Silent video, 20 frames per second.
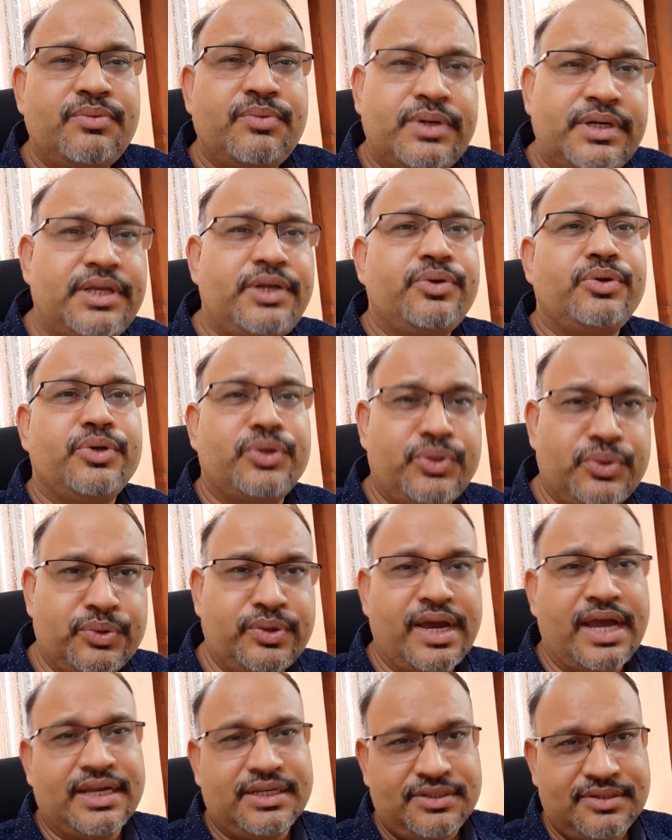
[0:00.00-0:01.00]
what are you going to do
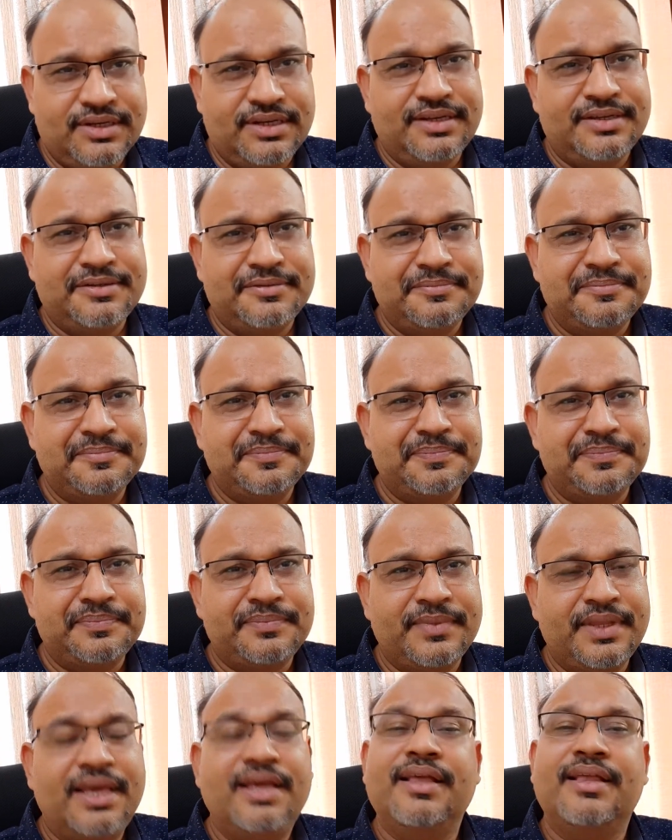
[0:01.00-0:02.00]
actually?
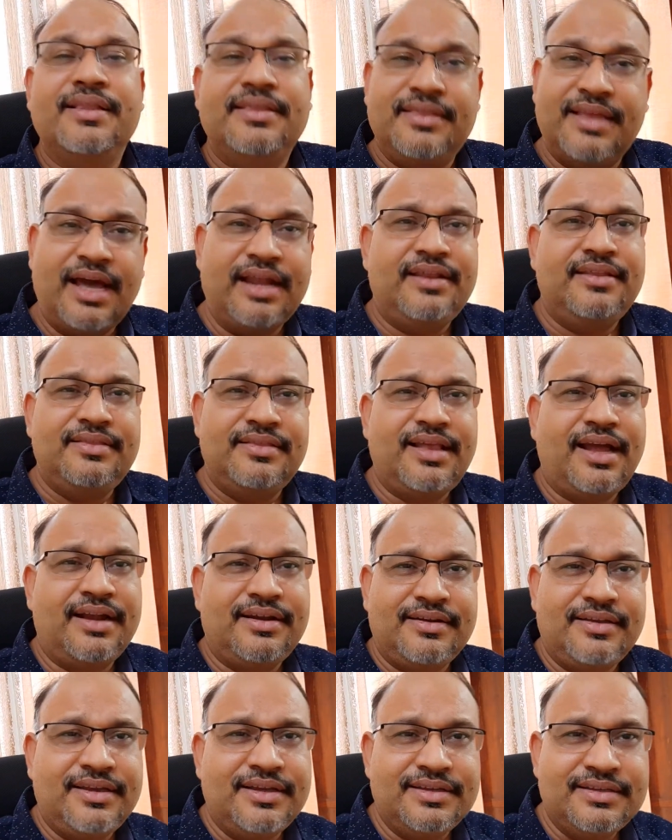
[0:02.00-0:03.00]
Then in
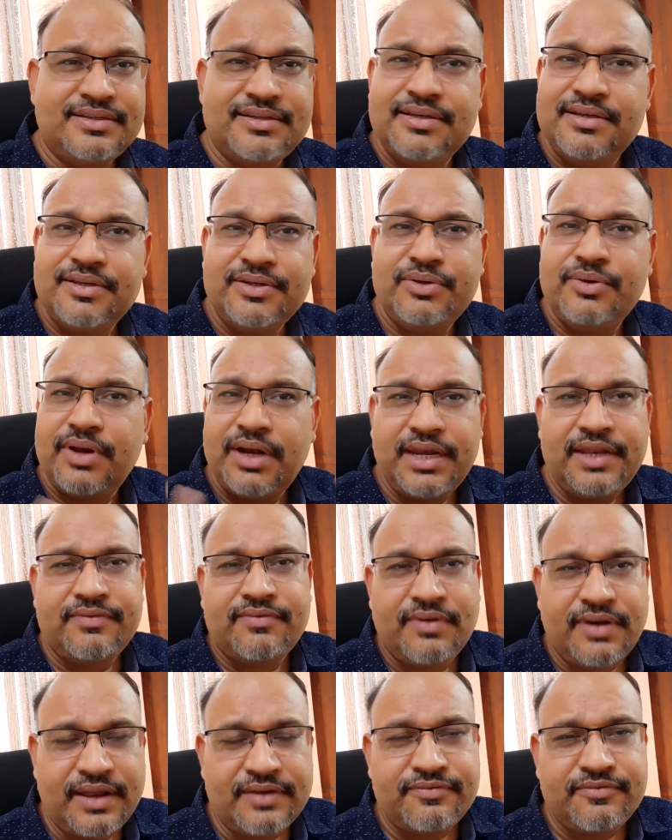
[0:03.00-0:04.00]
that case you are
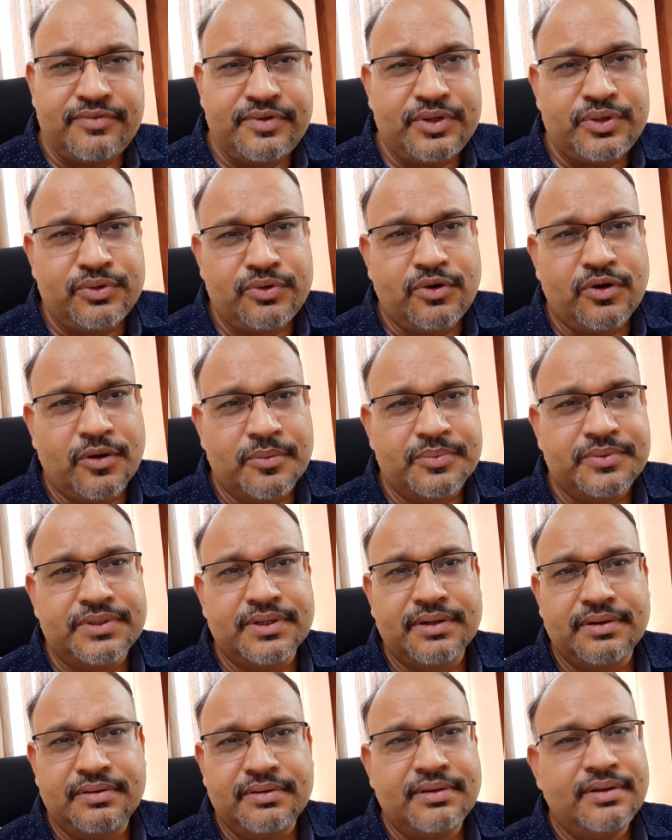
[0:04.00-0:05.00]
left with two
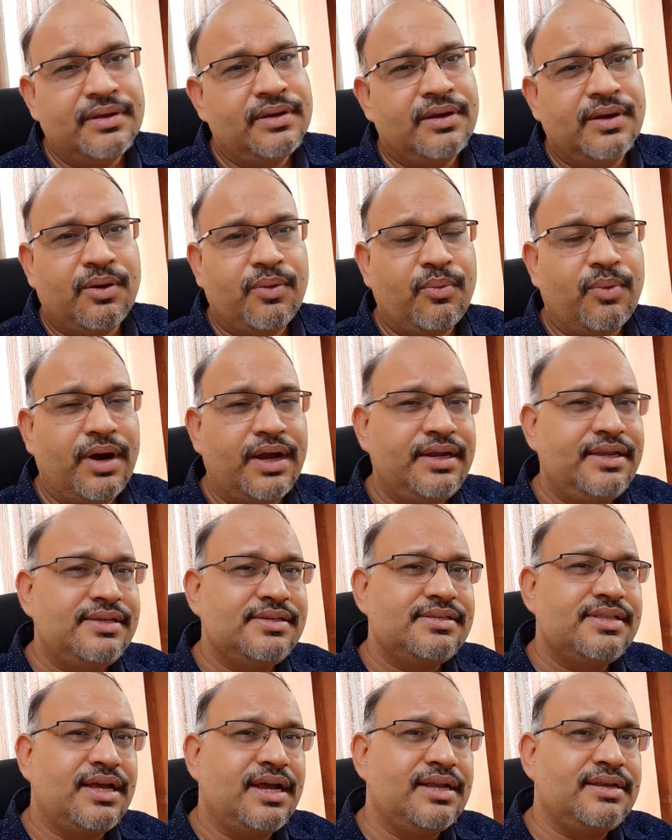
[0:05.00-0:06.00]
options. One
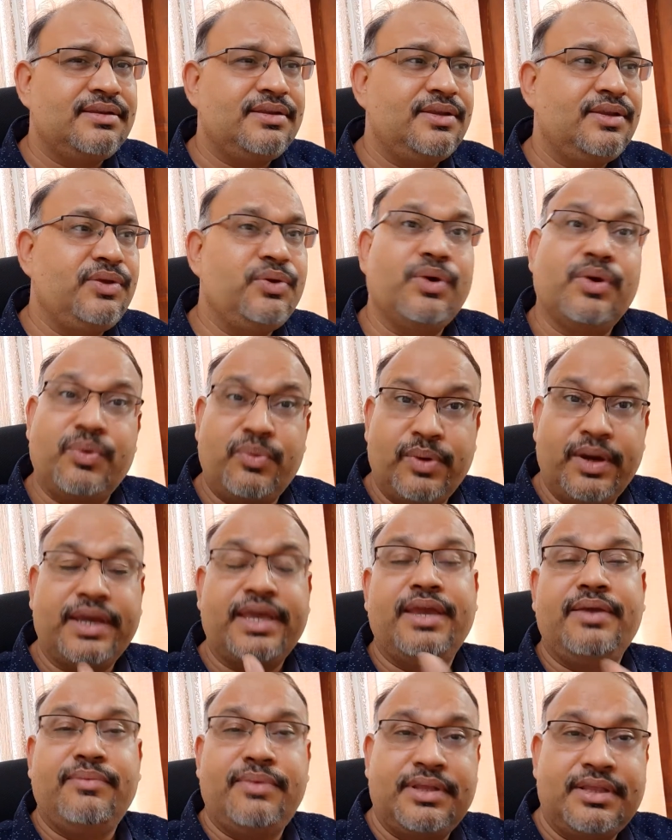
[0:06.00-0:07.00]
is that you are
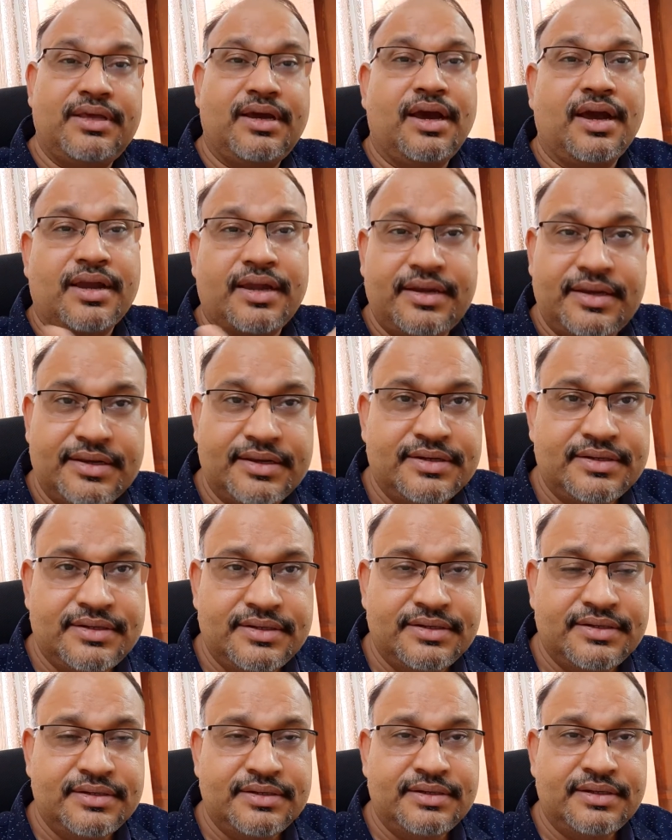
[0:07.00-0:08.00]
working with the architect
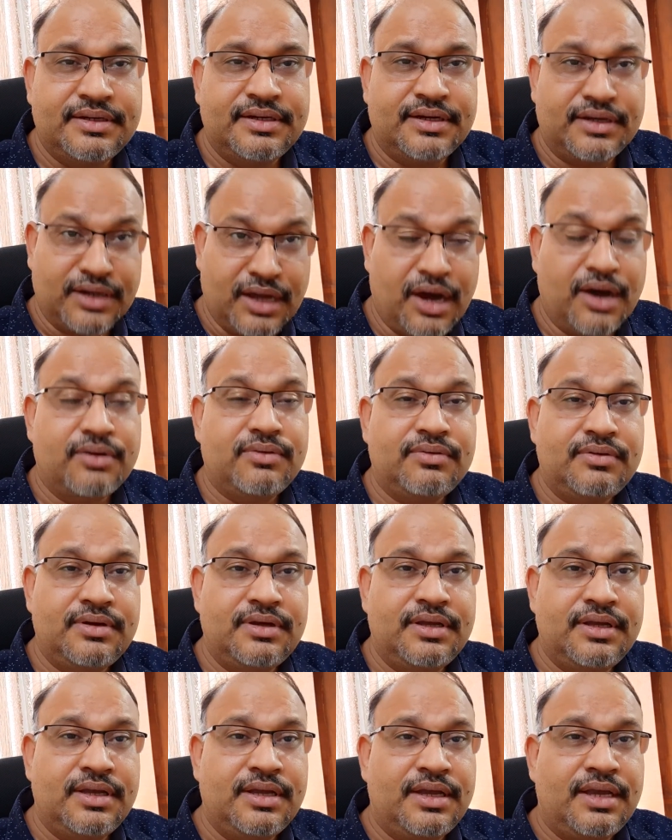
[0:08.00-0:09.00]
now
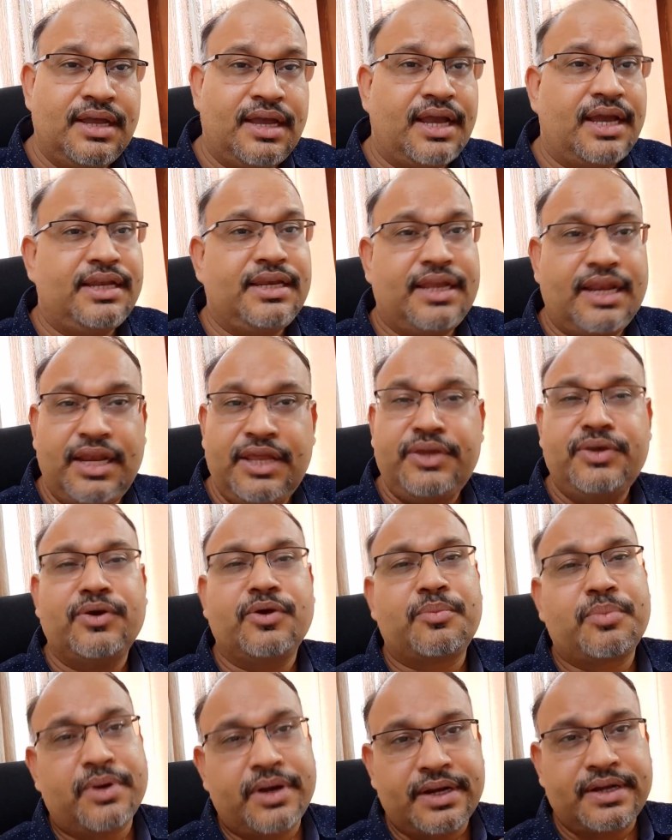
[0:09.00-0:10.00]
and killing
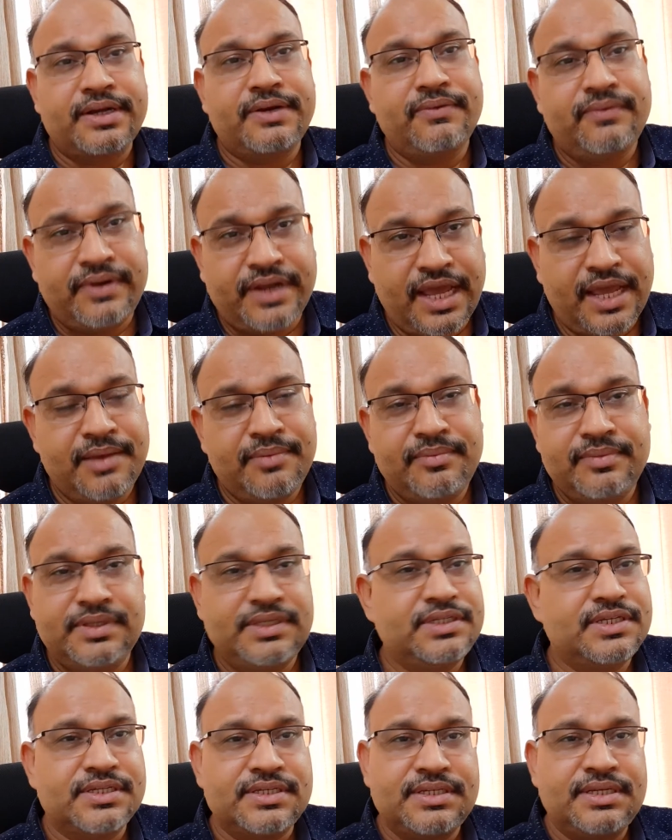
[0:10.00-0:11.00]
your productive time in
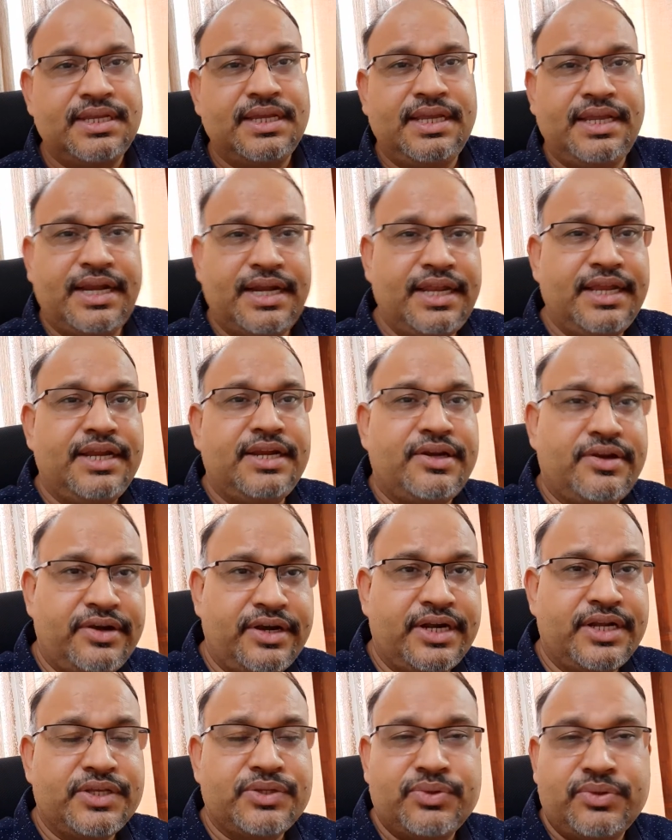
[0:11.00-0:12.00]
just getting it
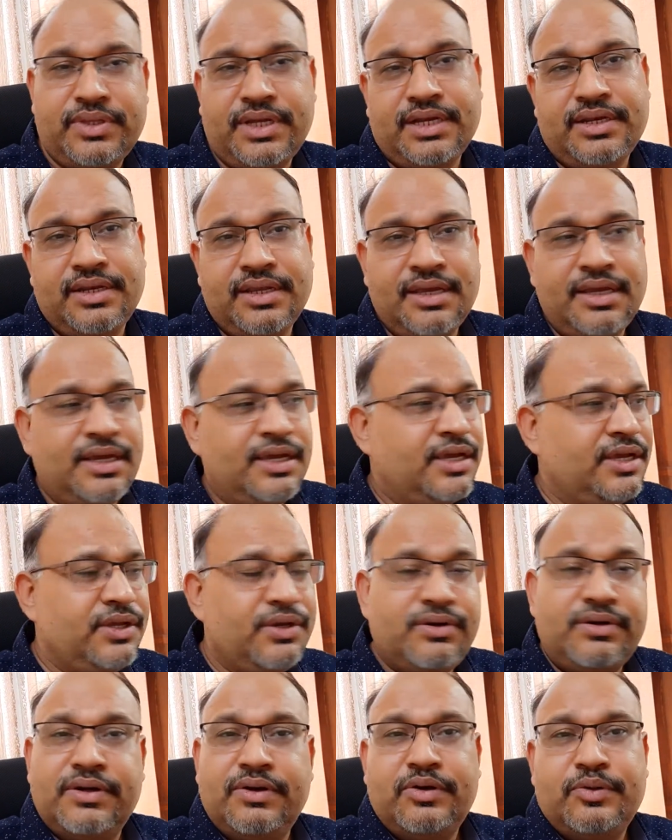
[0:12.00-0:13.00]
ready so that
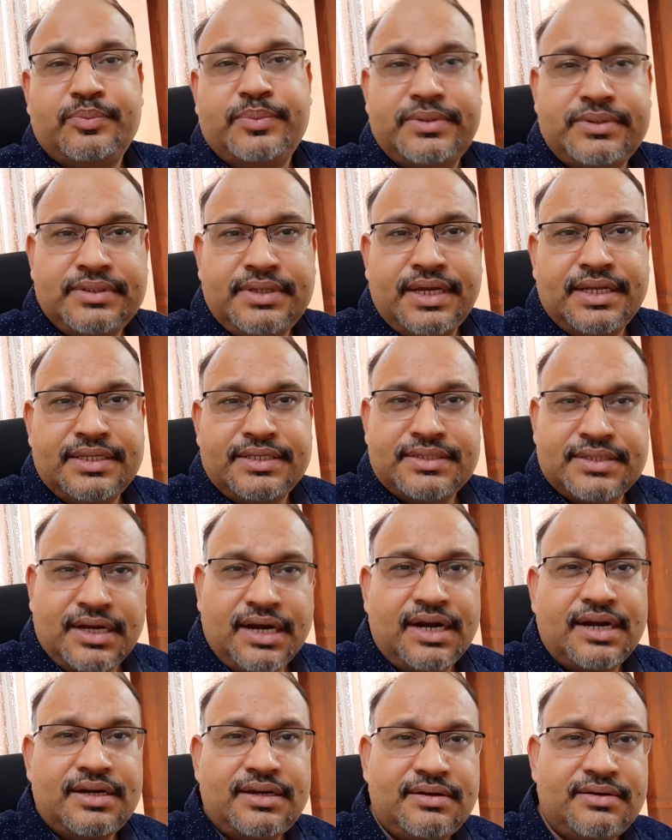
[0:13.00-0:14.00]
your developers can
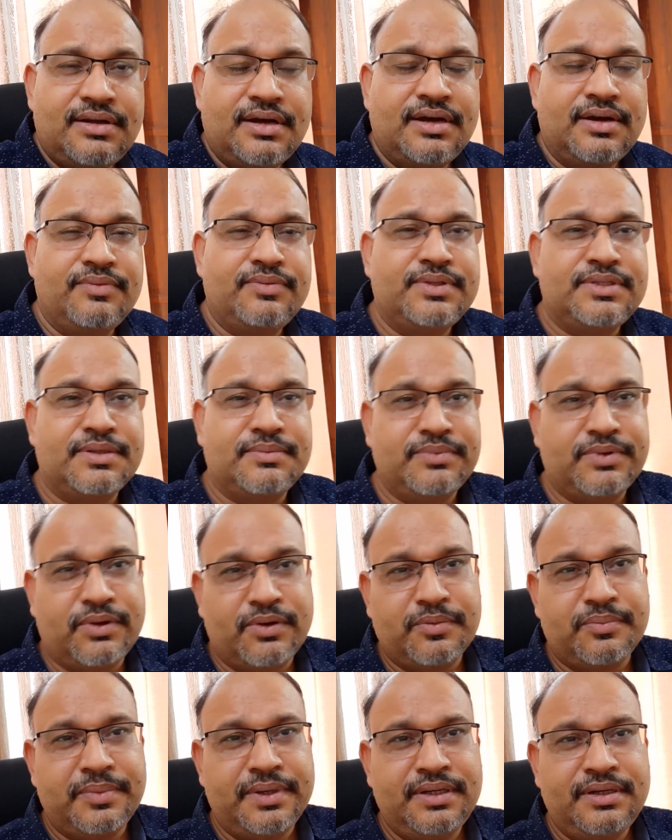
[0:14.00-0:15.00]
start with some
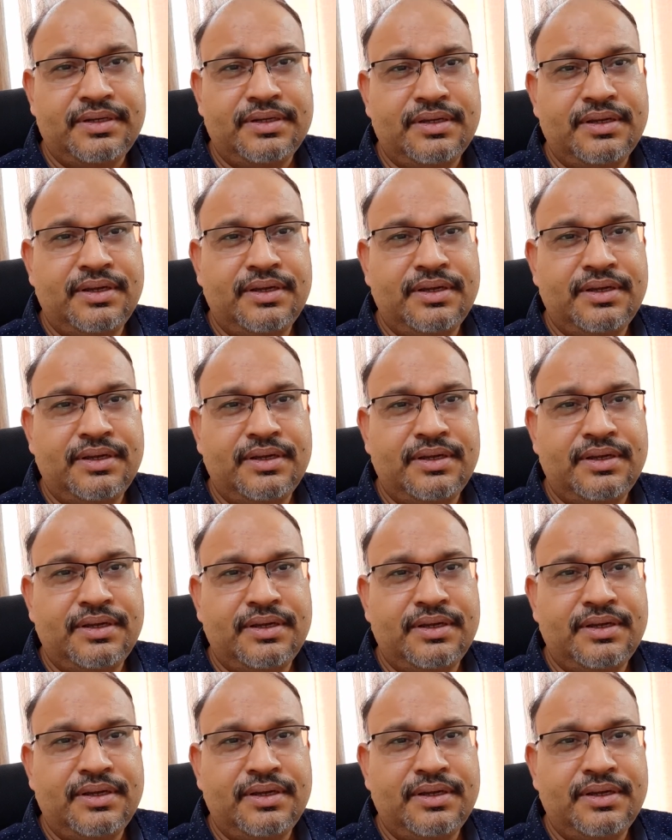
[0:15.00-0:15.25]
development,